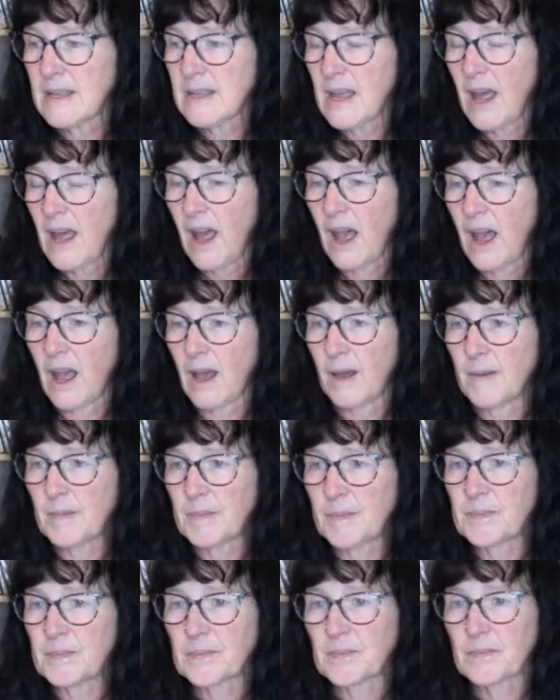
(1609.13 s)

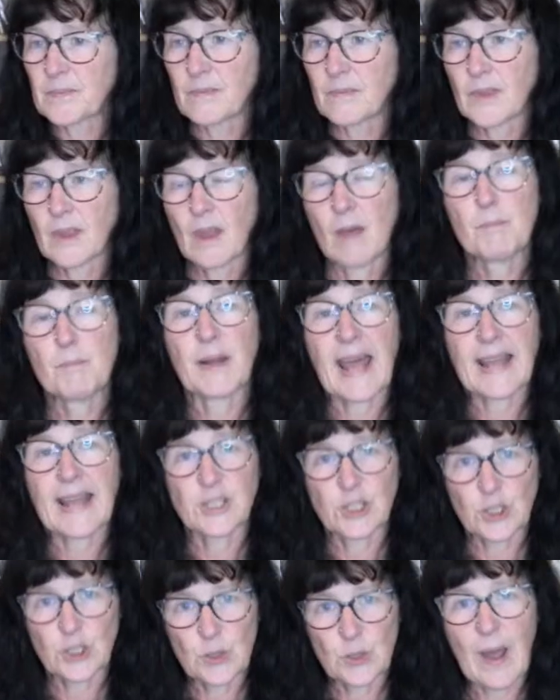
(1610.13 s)
But I
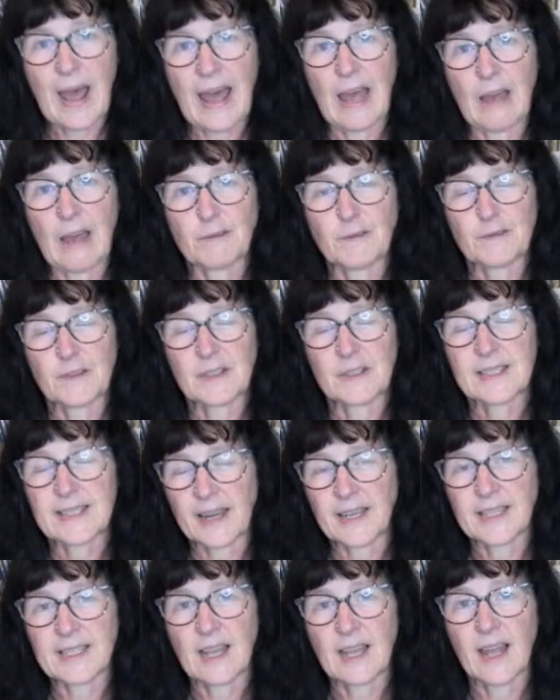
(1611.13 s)
do have
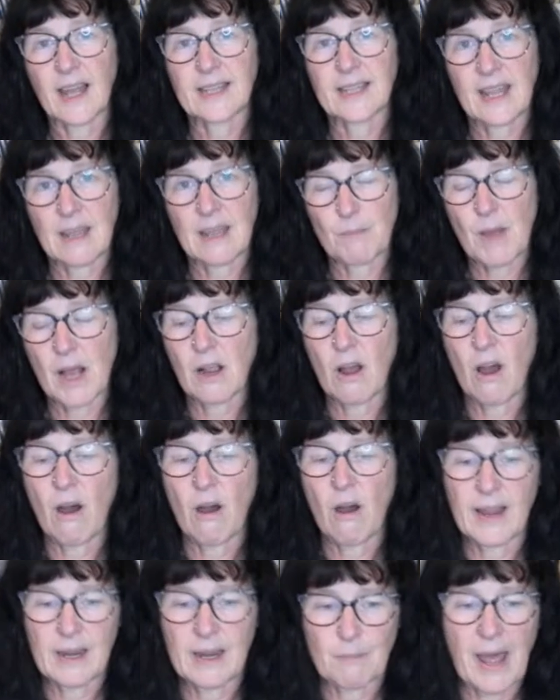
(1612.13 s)
sanitizer in my
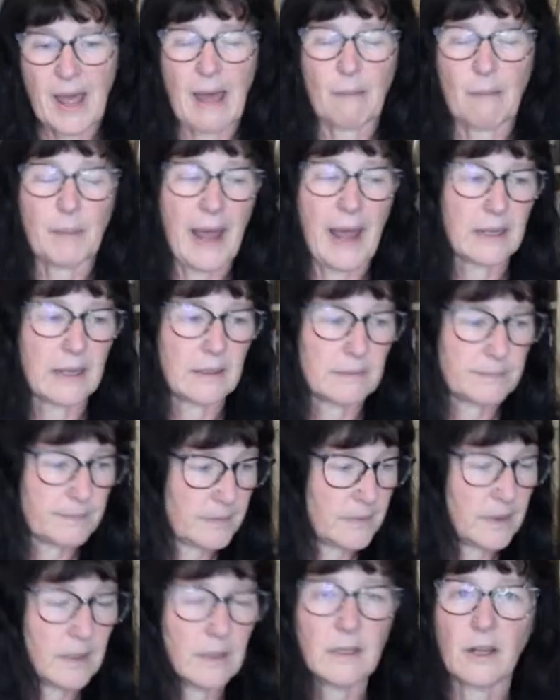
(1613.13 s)
car, in my handbag,
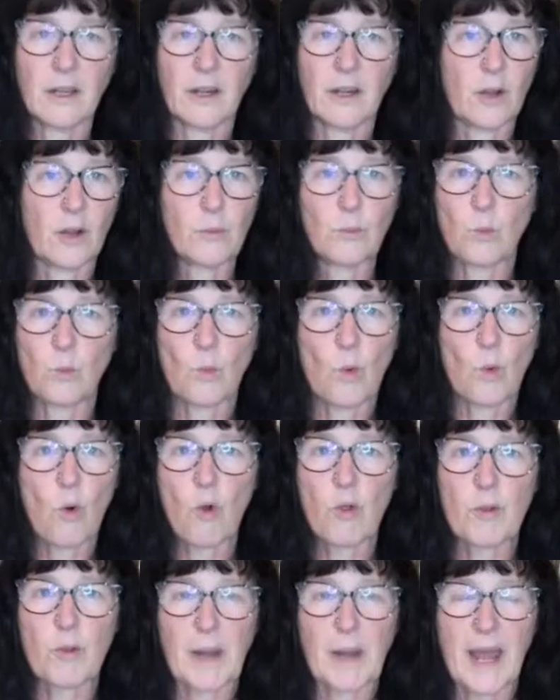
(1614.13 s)
you know,
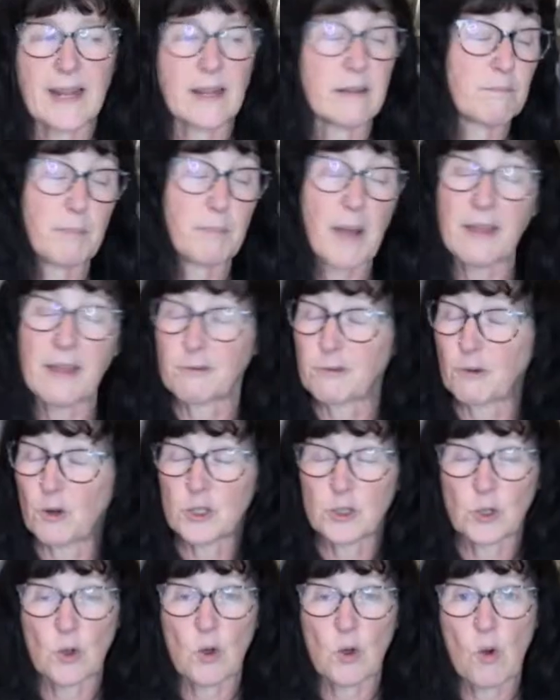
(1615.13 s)
by the
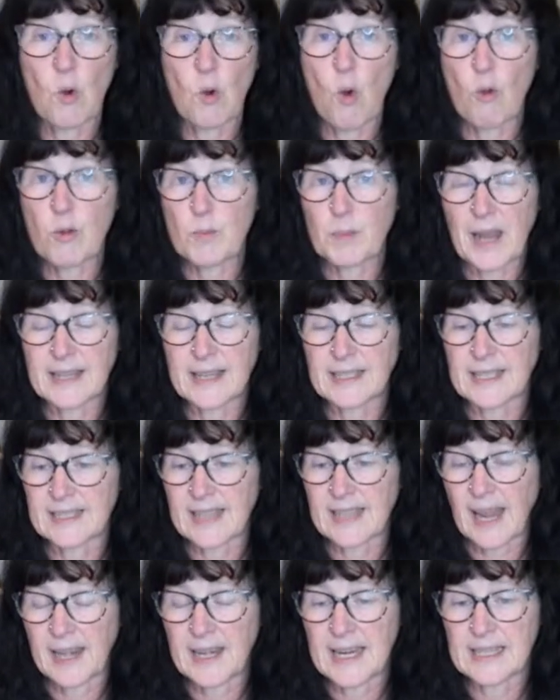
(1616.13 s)
front door, all the places
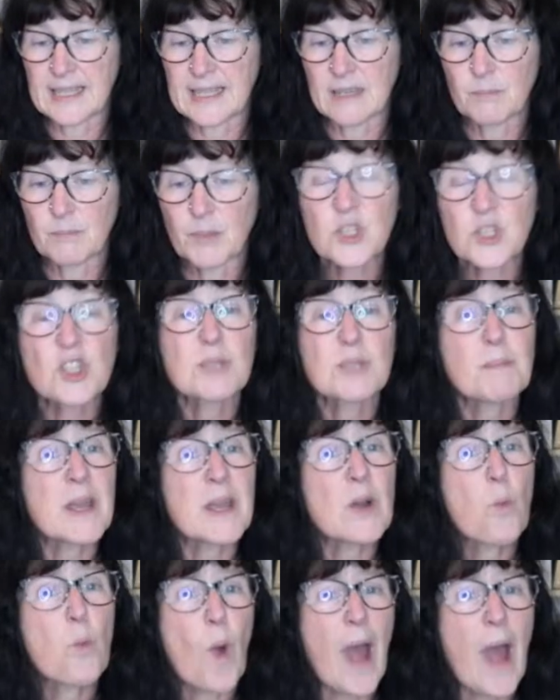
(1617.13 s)
I need it. But just be
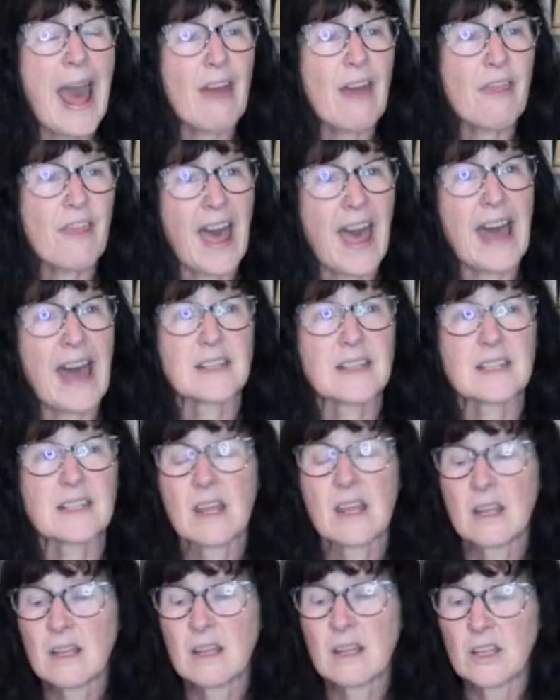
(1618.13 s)
aware that,
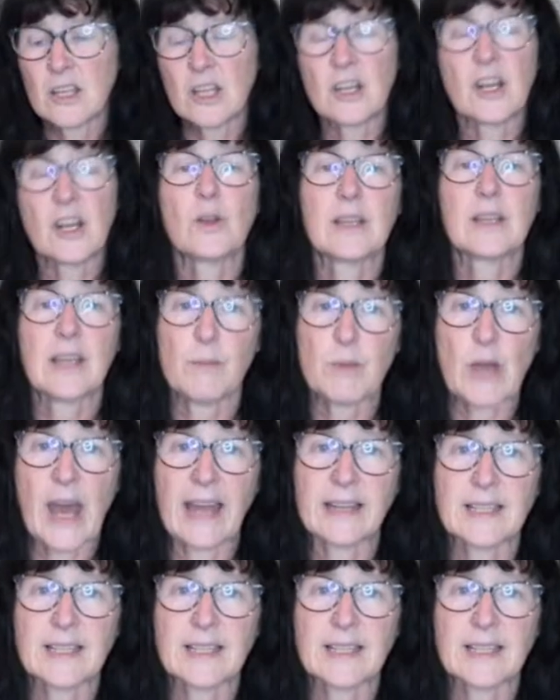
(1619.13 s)
you know, keep your hands